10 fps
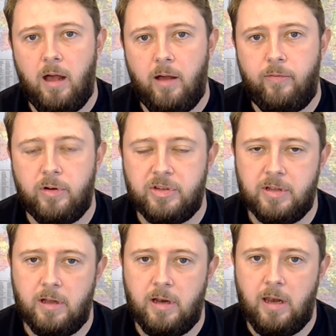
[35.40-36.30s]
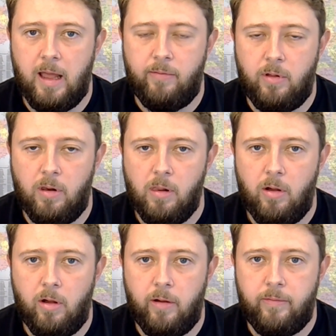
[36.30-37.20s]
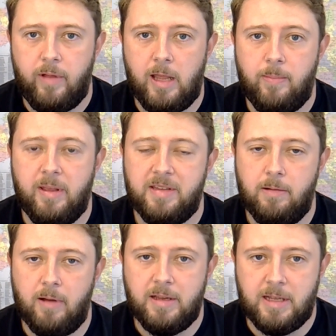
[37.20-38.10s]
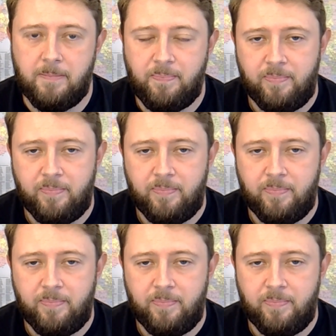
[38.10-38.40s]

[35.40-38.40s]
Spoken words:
for a certain level of EPC rating.